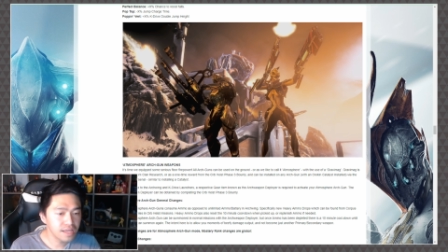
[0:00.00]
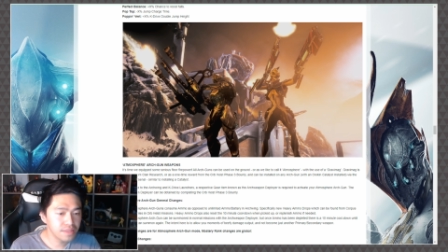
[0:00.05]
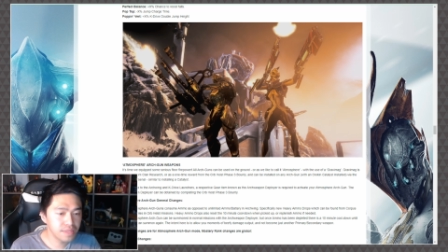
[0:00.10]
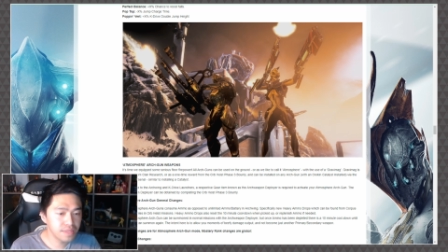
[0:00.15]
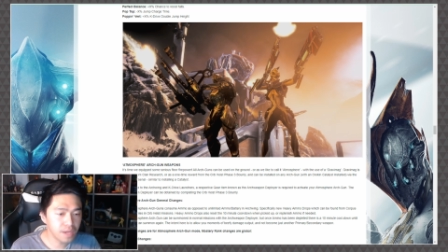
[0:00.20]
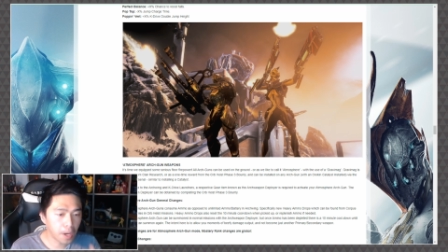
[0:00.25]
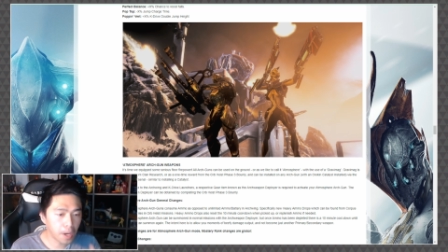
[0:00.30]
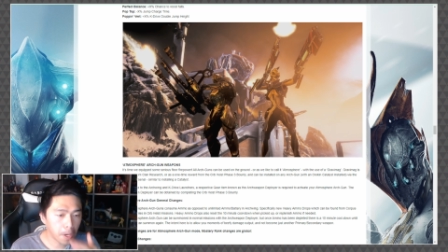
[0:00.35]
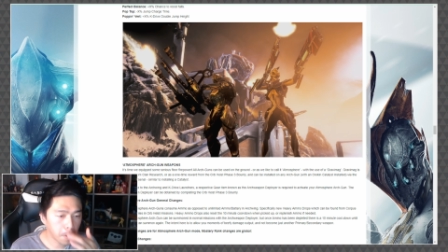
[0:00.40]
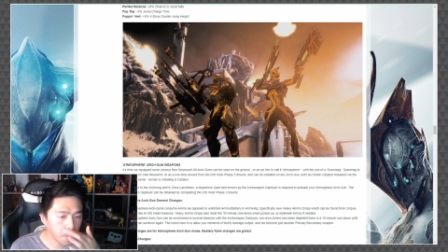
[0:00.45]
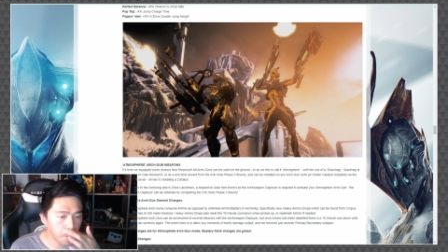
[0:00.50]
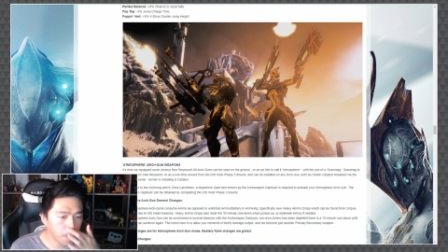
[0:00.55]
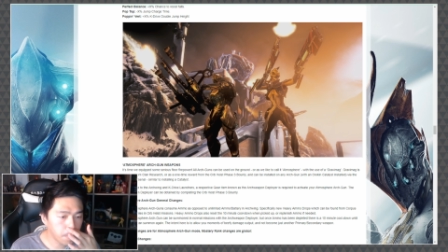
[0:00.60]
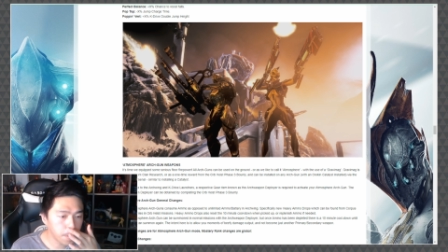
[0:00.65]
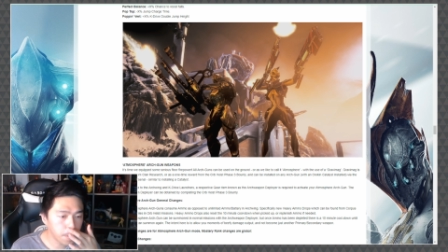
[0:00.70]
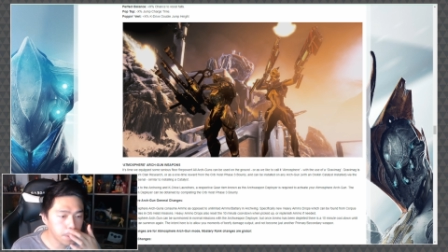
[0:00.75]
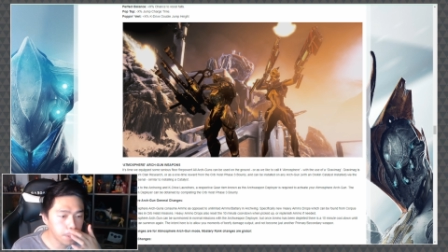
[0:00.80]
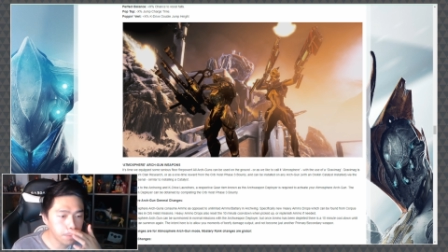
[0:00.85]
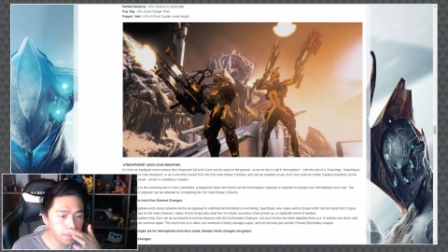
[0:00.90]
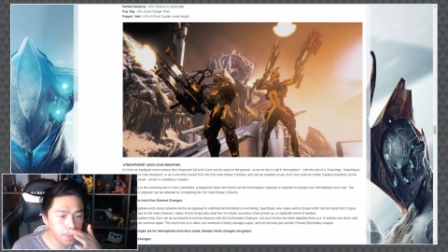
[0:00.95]
The arc
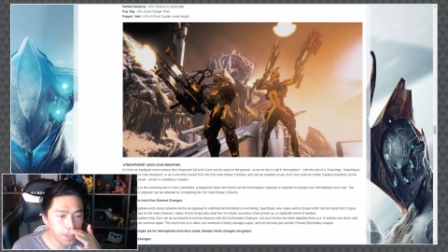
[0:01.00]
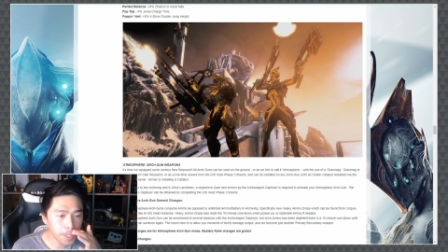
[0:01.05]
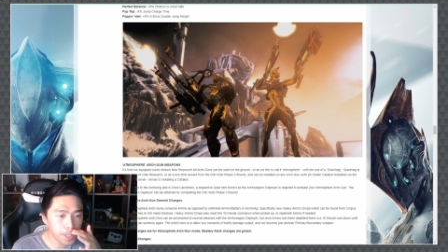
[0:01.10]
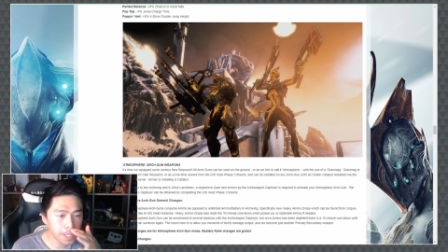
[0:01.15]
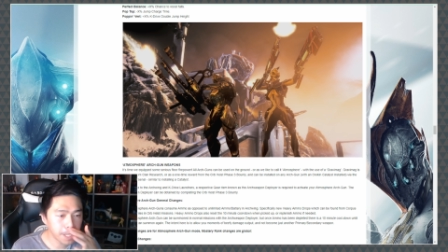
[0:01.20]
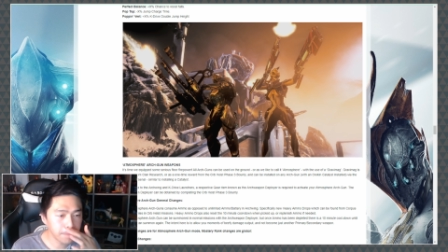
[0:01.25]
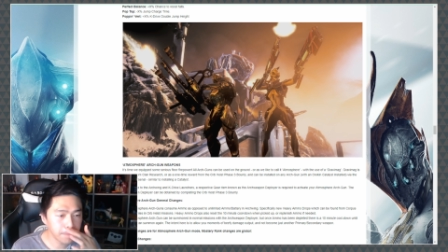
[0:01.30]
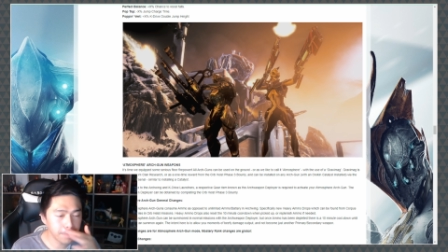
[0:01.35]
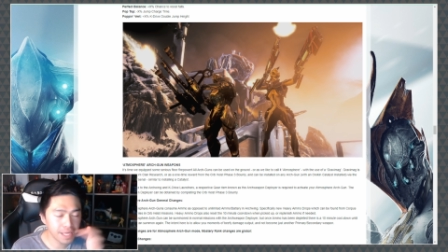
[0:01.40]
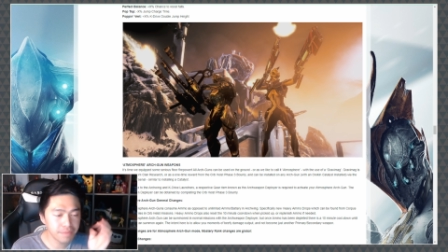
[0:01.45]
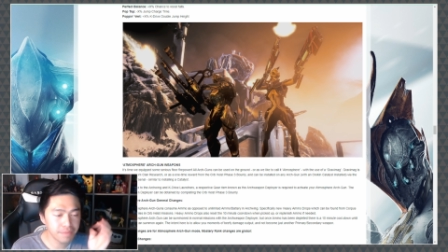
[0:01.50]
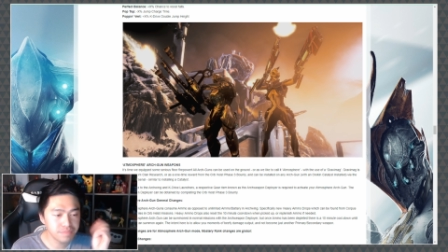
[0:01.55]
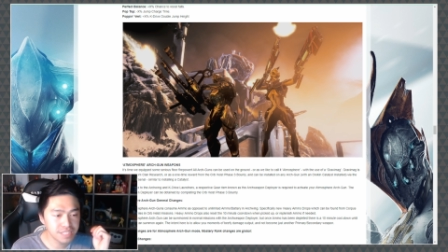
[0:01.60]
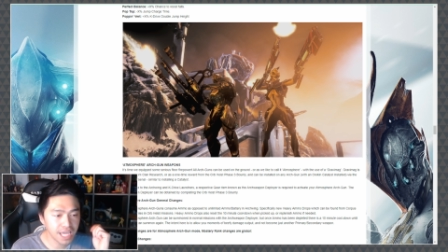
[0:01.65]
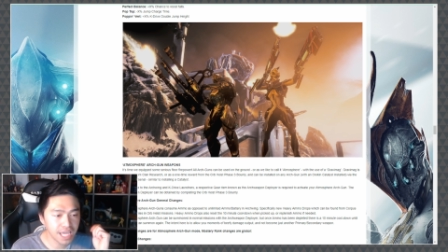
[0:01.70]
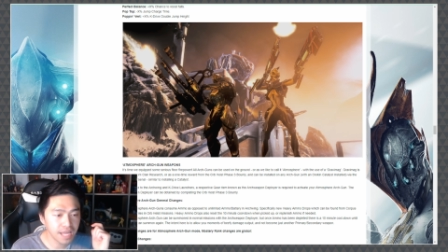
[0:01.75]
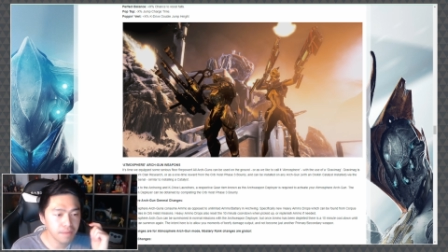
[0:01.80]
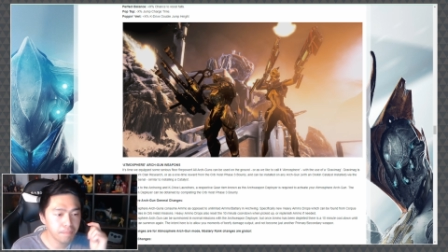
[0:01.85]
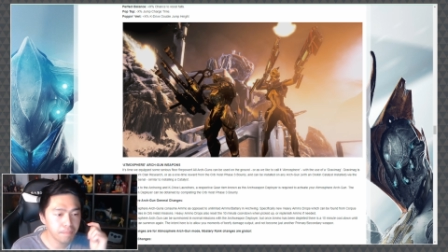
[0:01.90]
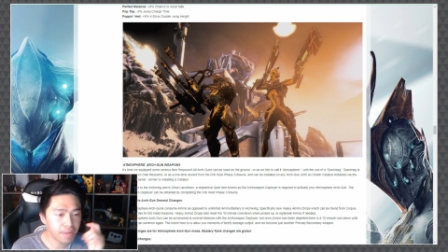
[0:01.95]
weapon deployer can be
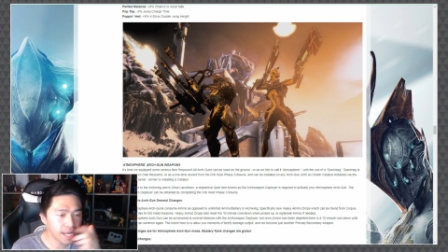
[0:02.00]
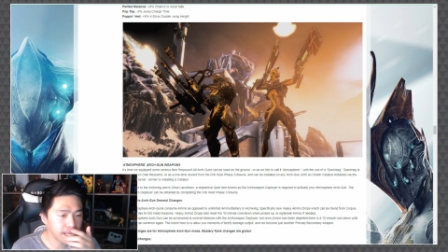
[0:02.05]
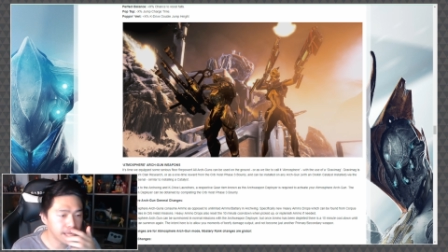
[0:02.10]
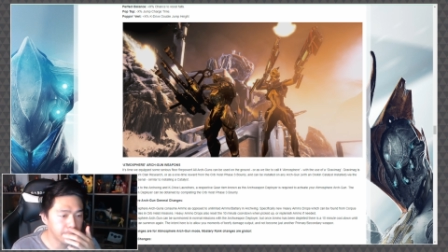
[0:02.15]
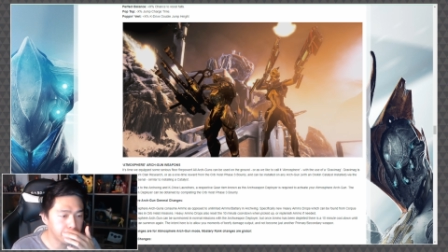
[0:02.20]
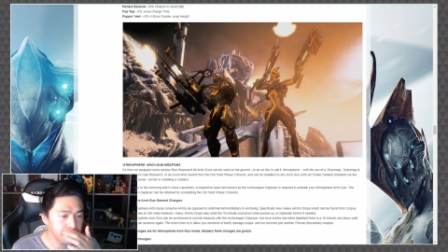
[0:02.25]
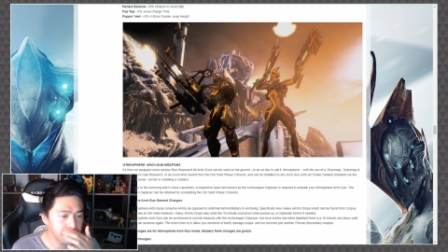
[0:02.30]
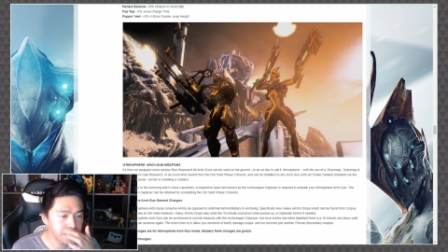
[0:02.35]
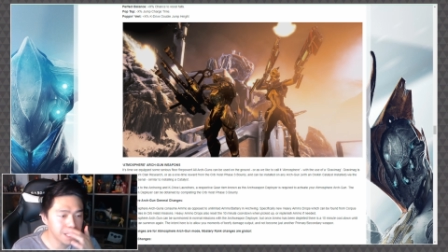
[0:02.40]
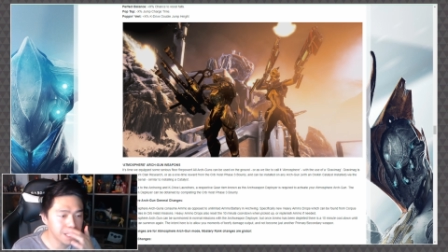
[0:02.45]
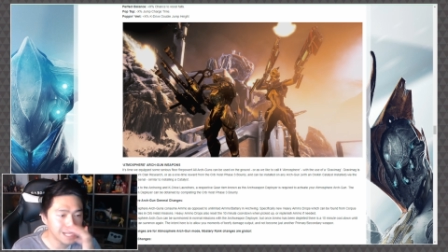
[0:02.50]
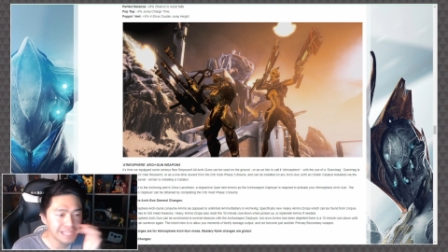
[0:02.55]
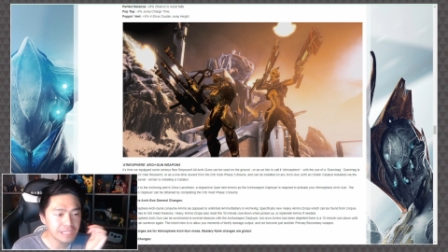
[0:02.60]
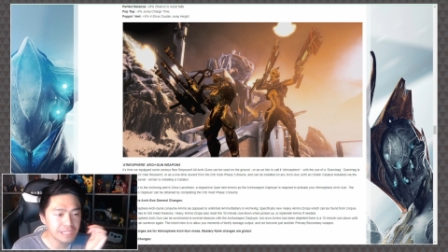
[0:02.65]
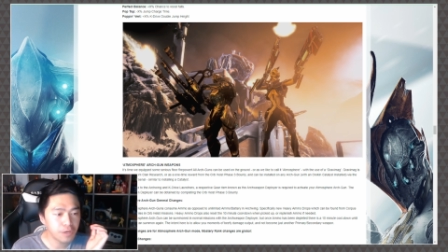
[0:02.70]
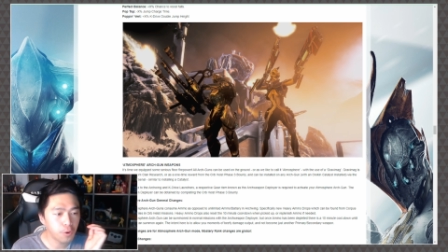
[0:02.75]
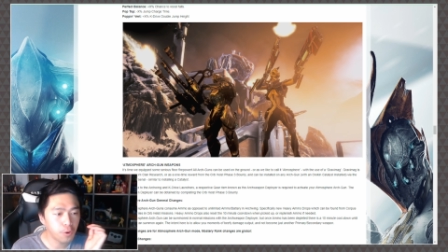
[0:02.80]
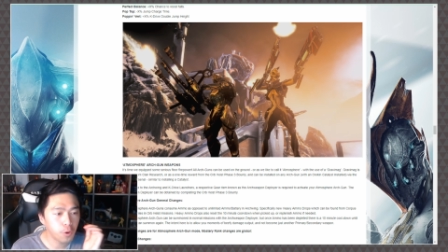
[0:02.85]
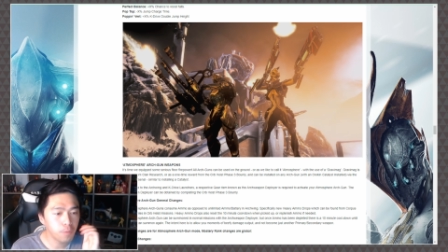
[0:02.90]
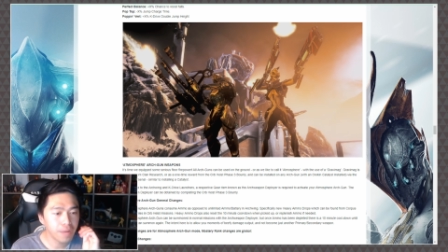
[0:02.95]
obtained by completing
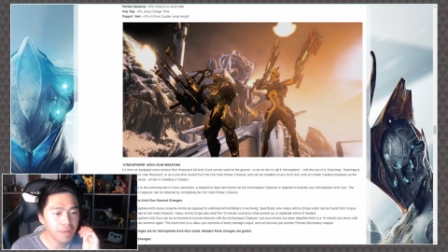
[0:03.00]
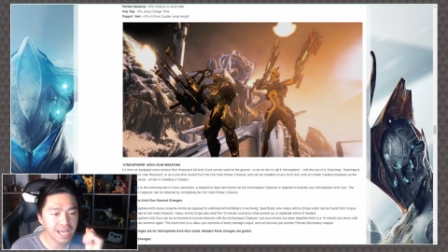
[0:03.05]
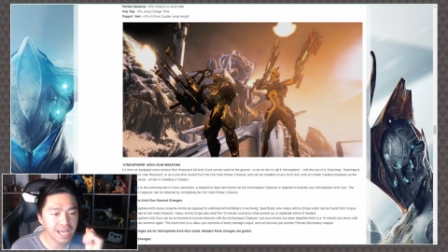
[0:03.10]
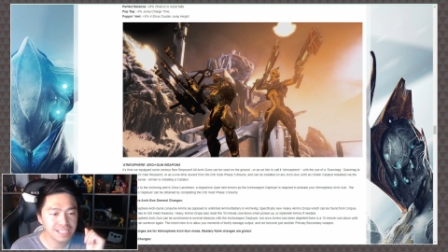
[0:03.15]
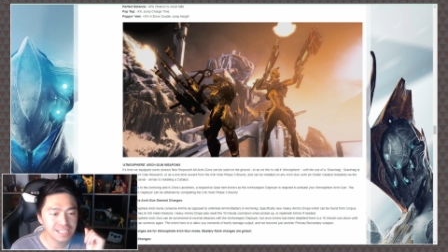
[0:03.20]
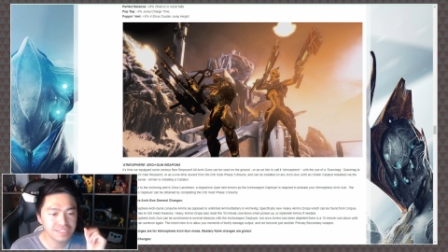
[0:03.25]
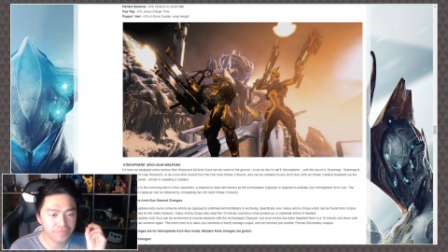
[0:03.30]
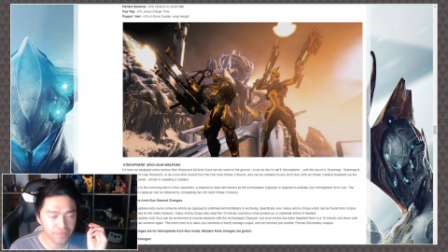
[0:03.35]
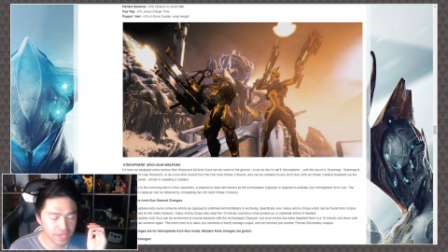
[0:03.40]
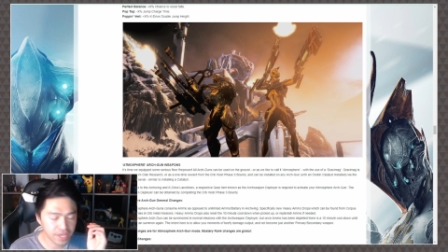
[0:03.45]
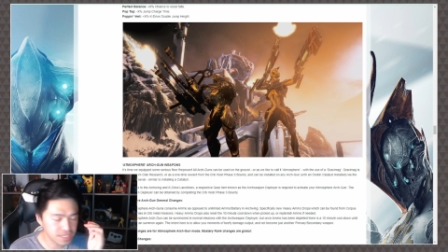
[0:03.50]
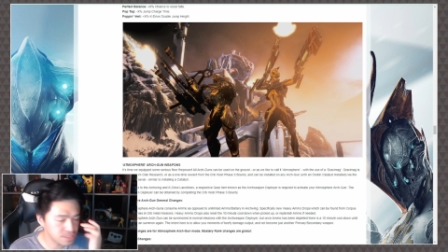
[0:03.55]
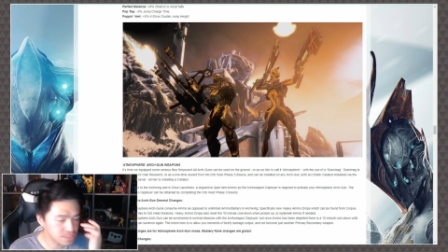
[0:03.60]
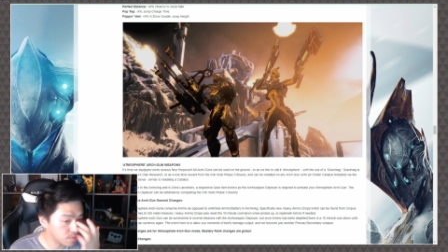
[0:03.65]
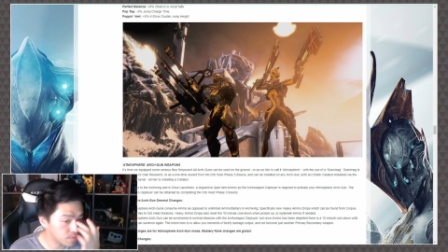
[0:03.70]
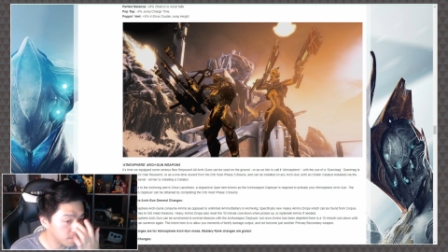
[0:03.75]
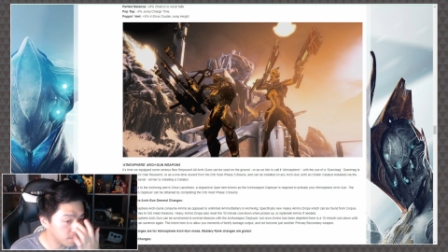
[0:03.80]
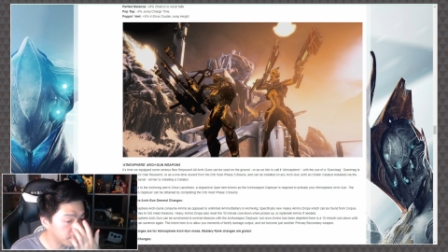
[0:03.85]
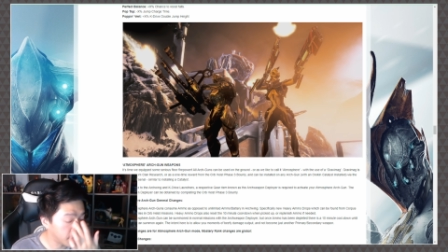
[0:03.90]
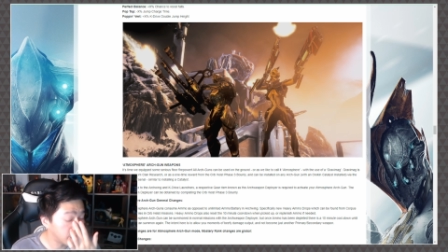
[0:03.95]
the orb heist phase
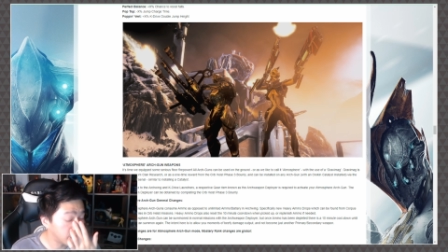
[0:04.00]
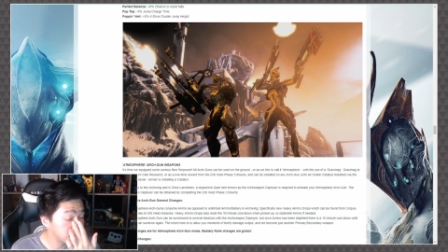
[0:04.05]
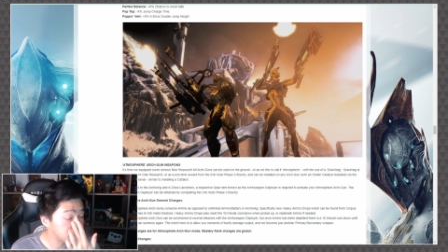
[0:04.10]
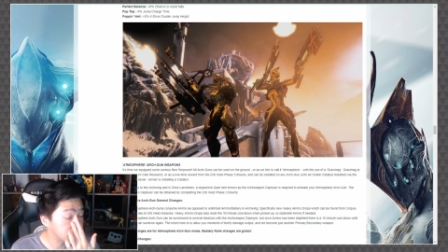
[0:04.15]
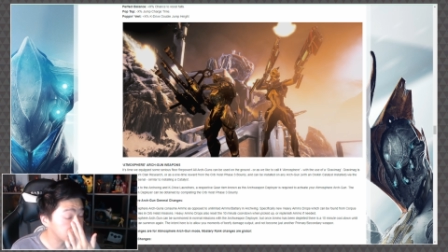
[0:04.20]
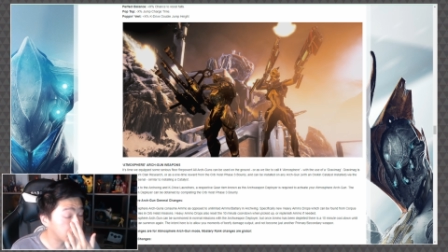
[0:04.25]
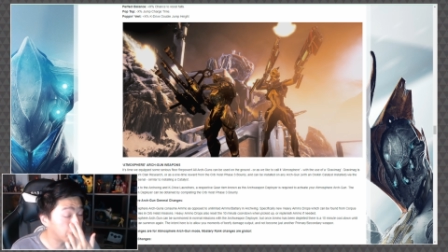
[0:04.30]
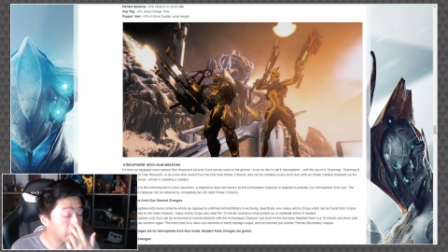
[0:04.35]
3 bounty.